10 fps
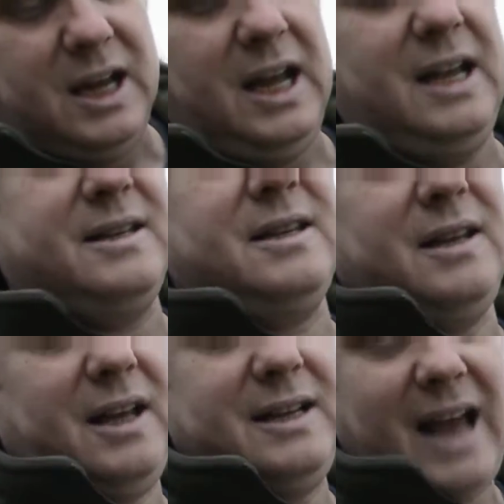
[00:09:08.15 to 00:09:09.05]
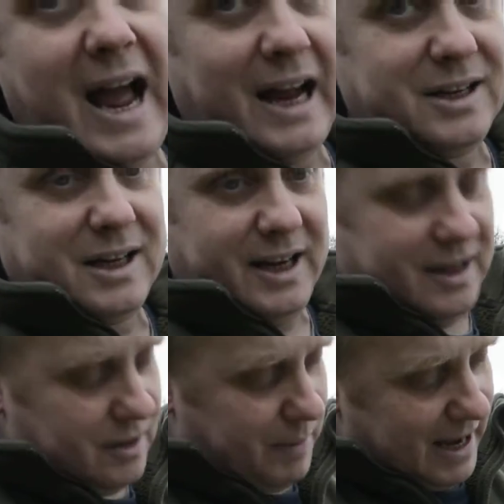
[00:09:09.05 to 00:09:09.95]
is actually
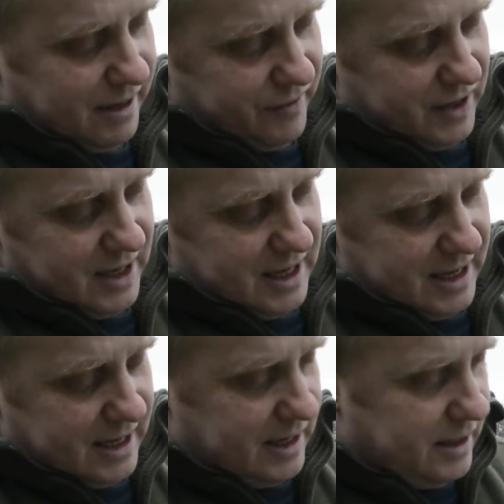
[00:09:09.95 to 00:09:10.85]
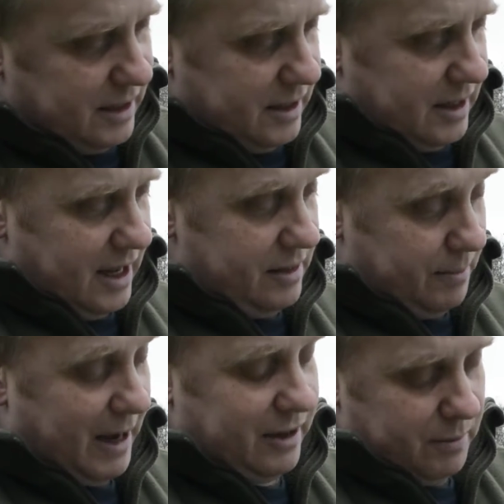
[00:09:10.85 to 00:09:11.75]
in the back of the
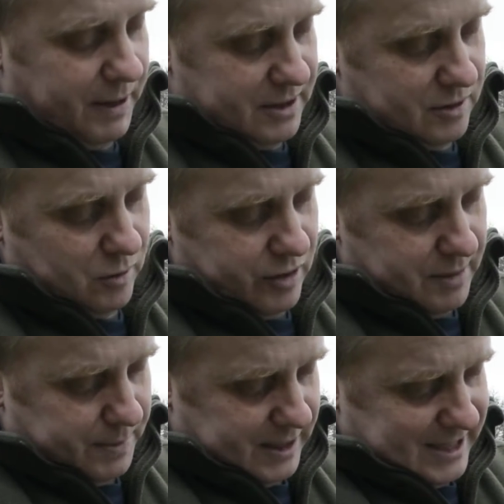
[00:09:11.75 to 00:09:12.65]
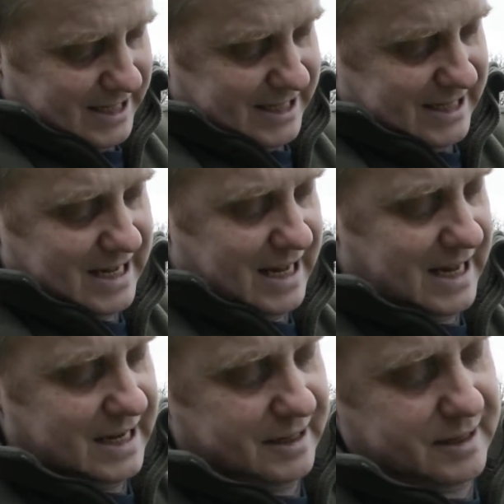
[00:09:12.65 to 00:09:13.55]
pistol grip,
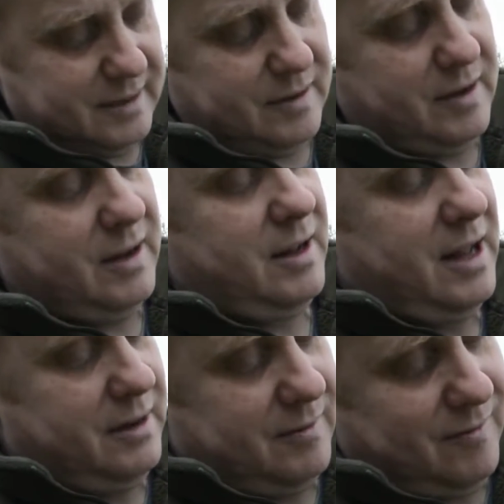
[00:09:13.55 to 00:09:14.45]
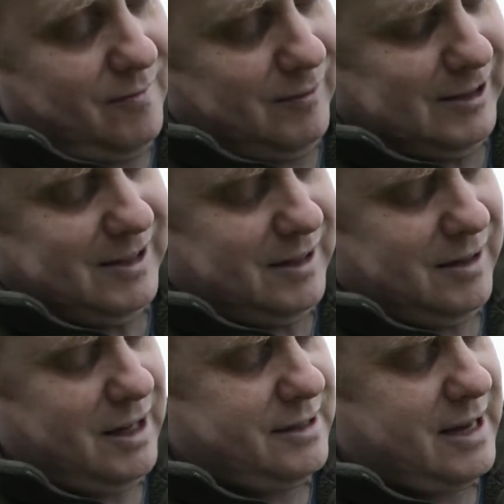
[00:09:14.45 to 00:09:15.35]
and
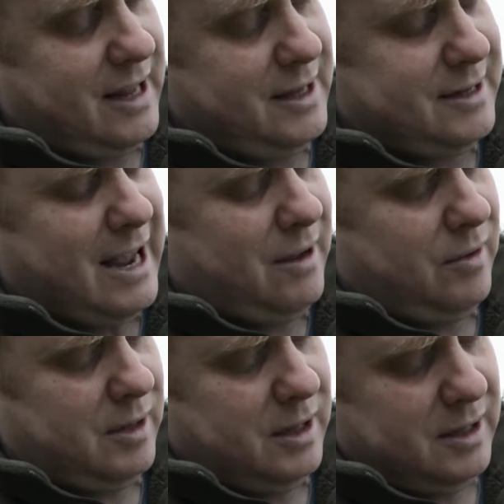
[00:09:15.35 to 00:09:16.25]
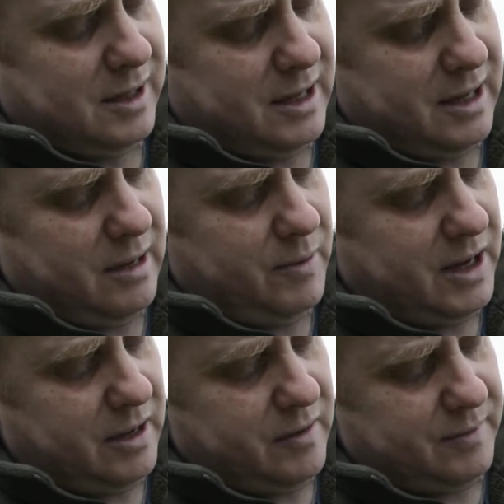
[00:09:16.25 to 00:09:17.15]
let's get this out. There we
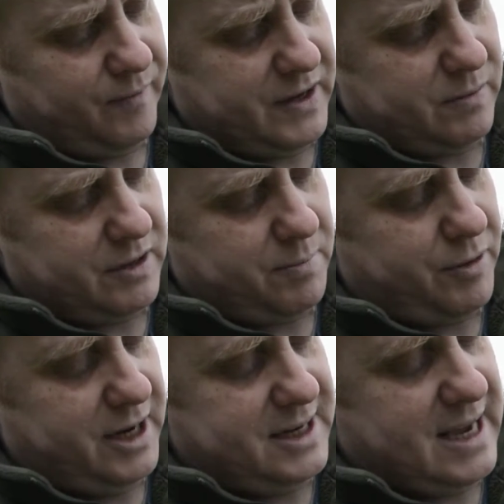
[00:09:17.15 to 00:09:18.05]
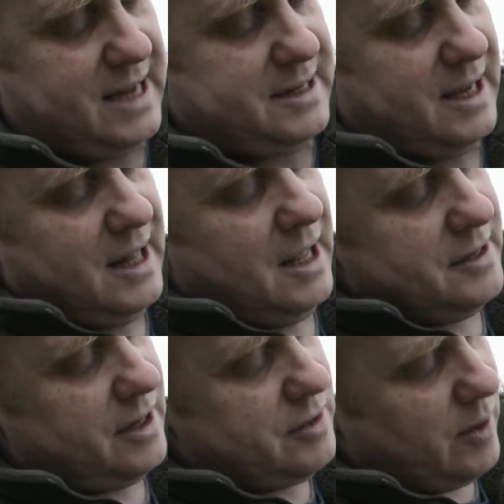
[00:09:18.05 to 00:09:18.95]
go. This one's pretty dead.
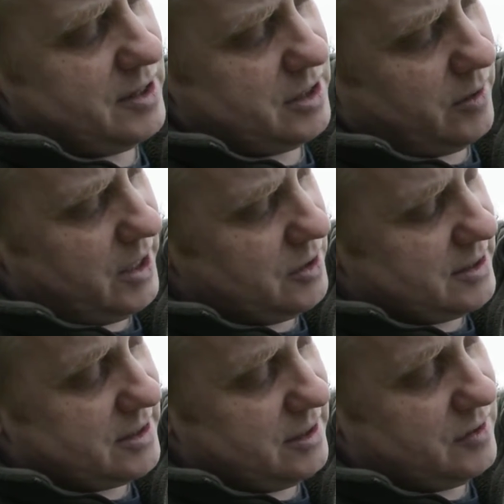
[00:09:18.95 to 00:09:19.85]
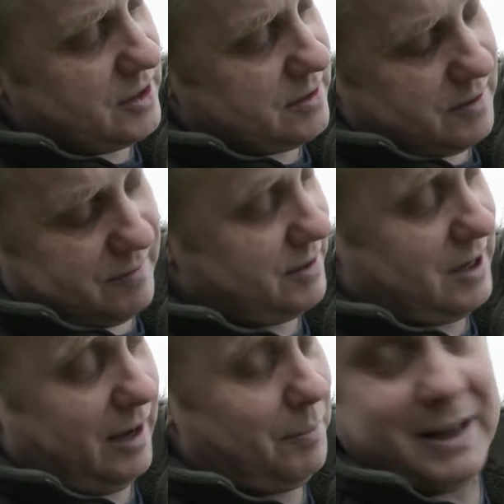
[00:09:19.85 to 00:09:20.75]
So to undo it, you just
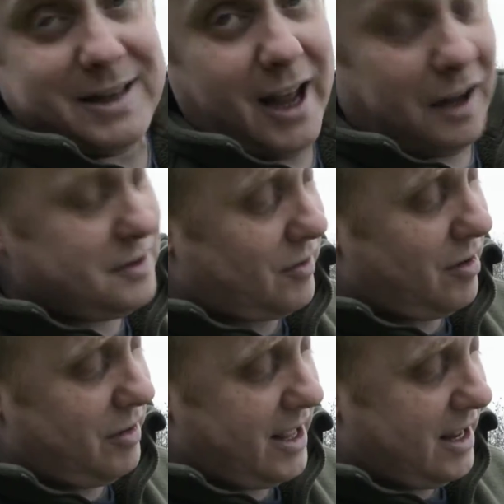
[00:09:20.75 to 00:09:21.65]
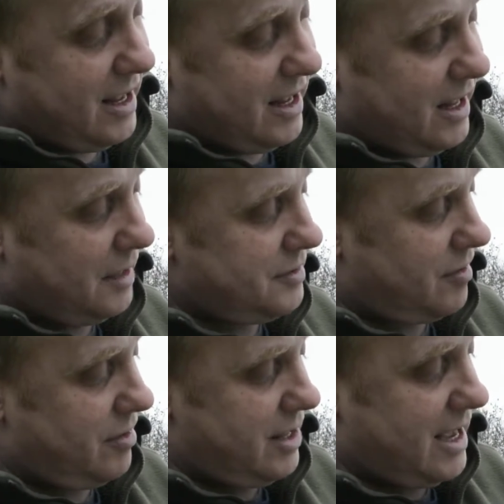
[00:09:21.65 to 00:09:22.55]
basically unscrew the
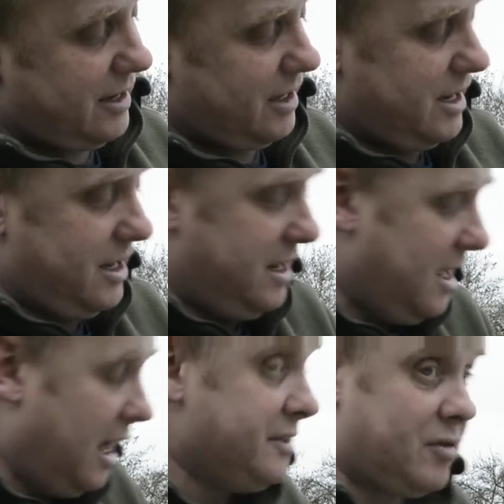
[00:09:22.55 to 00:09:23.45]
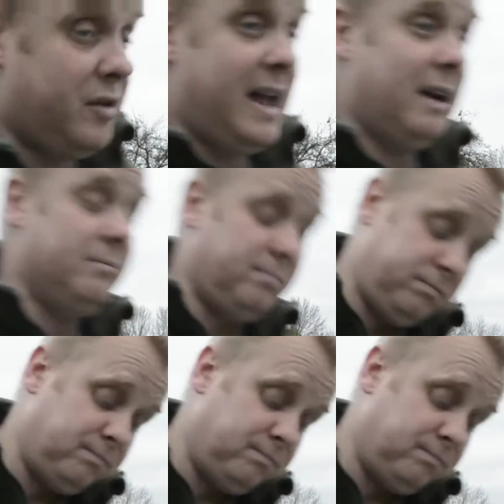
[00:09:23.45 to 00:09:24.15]
Allen key, unscrew the Allen